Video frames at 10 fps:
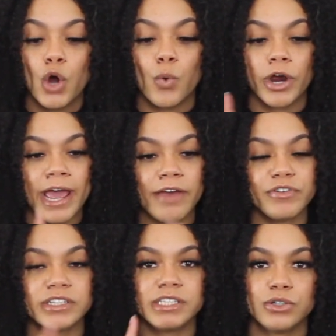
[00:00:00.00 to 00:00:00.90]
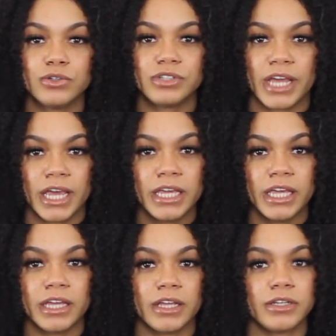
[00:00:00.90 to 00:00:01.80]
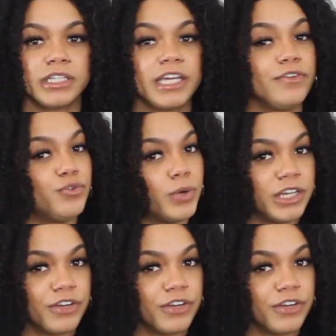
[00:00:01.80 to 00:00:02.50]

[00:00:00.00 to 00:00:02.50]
where every single day it gives you a